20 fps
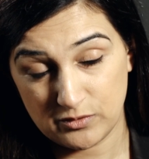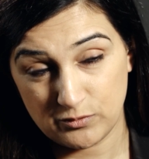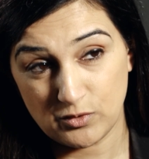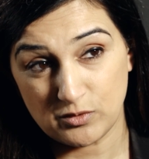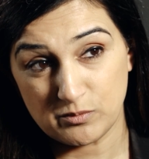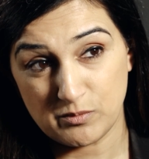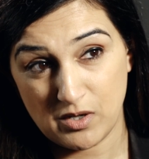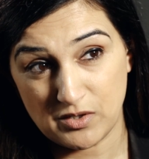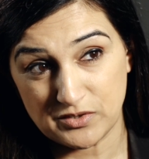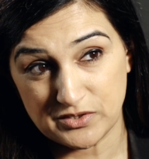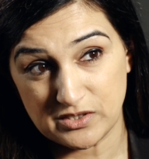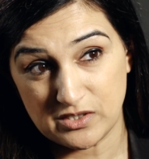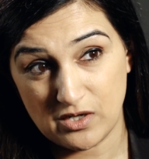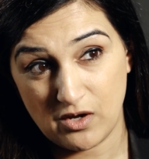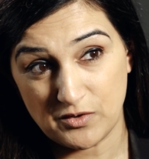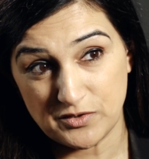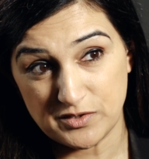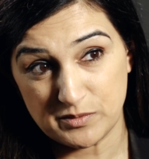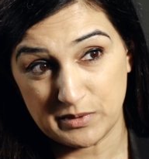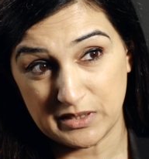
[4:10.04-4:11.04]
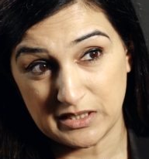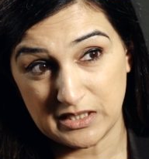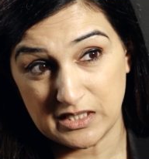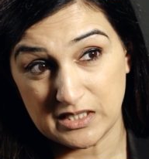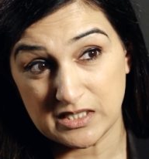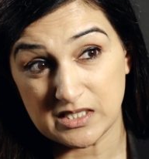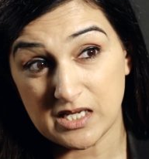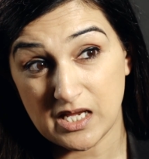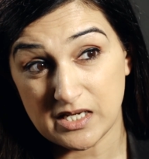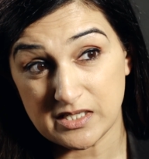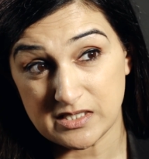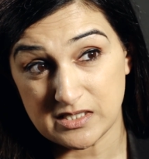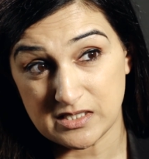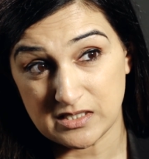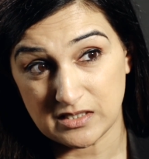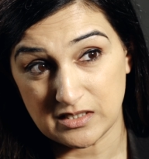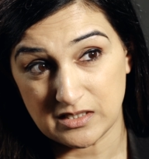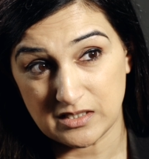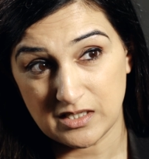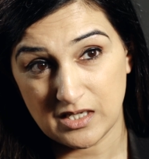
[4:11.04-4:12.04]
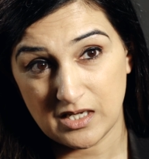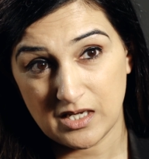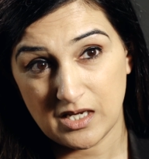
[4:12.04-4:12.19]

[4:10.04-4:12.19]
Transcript: the Royal Marsden Hospital in London,